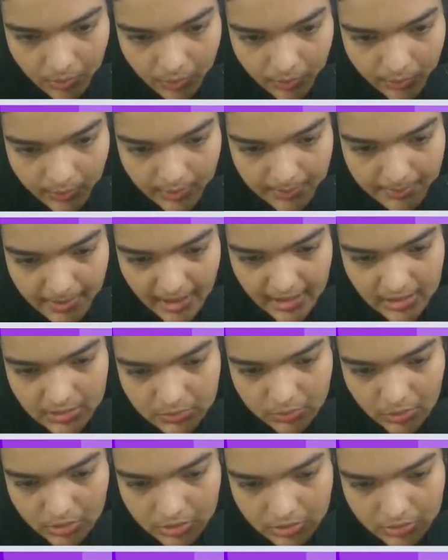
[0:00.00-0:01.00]
We might
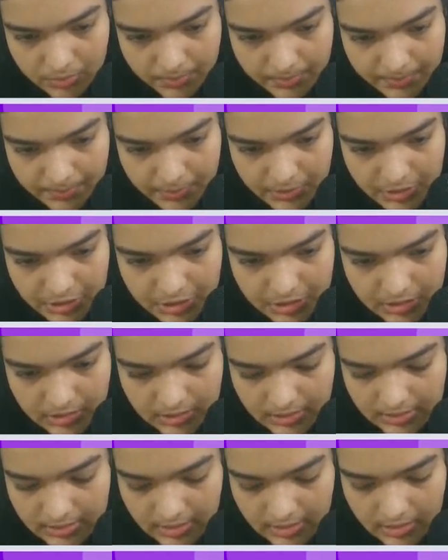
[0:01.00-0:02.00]
want to position
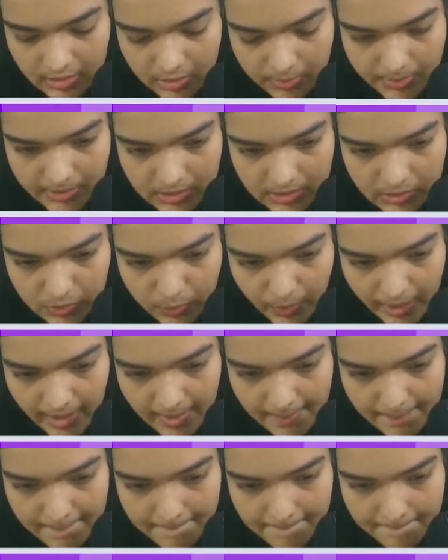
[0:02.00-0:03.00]
this a little bit as well.
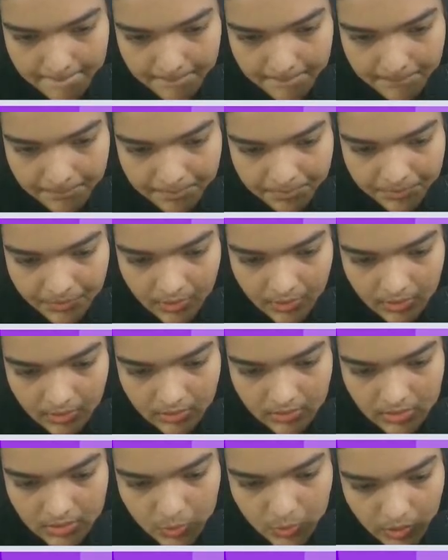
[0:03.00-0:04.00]

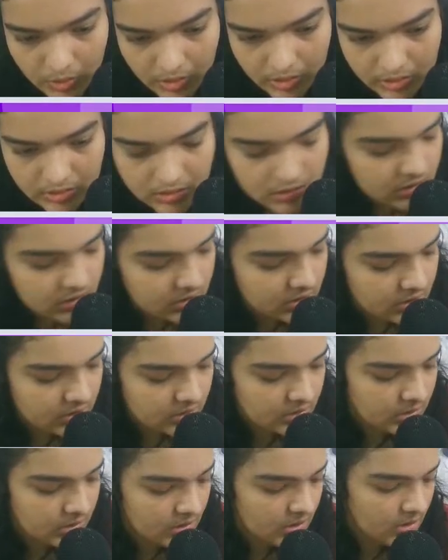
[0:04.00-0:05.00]
This works.
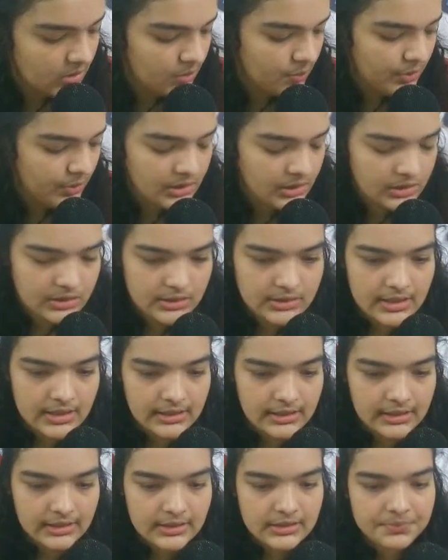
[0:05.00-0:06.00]
We'll just
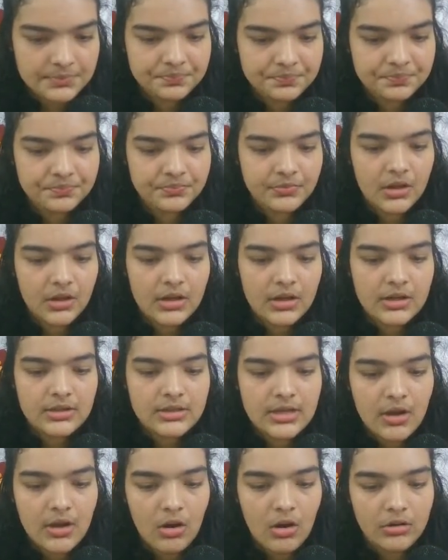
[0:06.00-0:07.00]
take it,
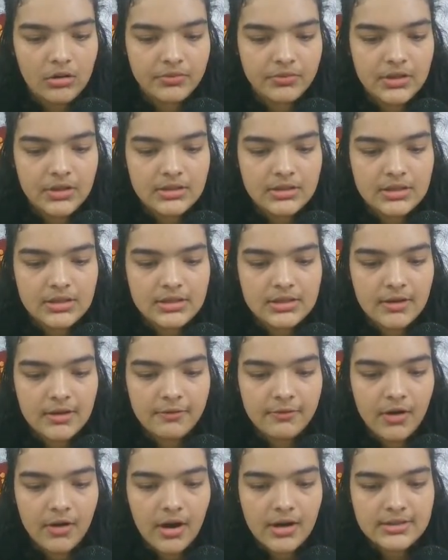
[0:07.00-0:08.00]
take all of these are
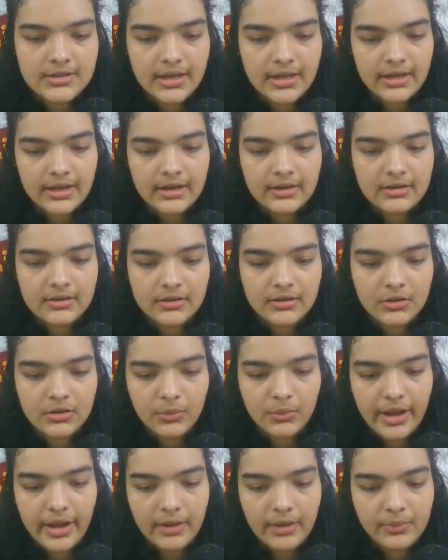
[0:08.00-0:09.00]
for our second
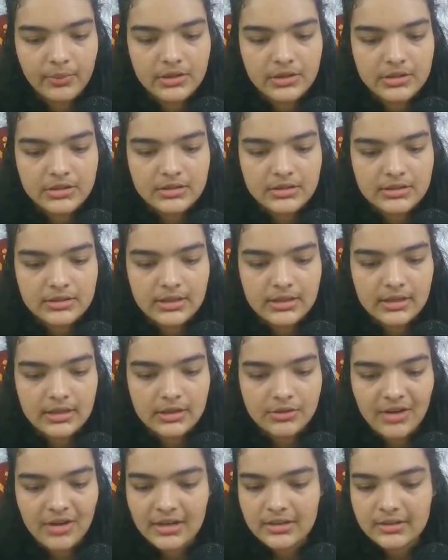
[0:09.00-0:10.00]
UI. We'll just take
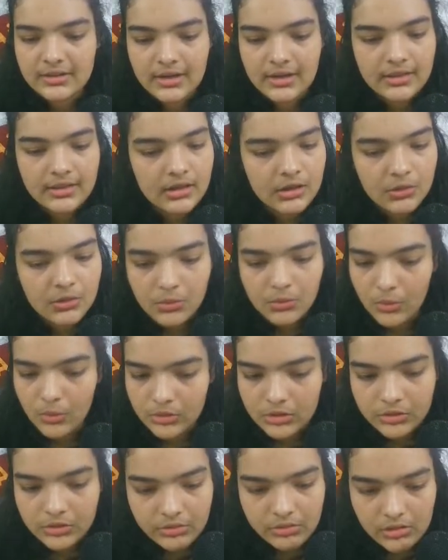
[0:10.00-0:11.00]
it right here, and then you know
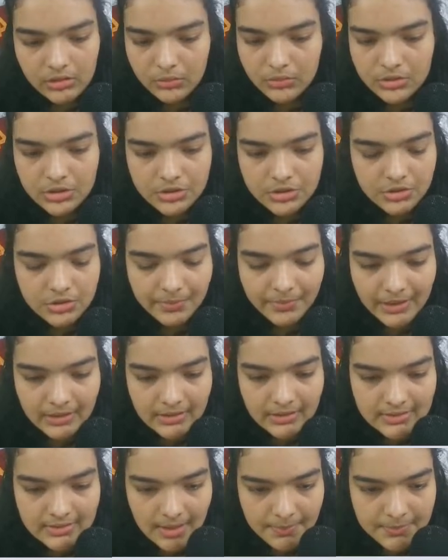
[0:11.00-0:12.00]
the drill. You'll just repeat
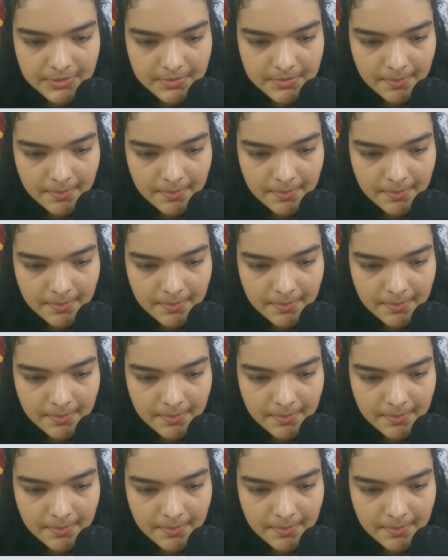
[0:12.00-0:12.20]
the steps.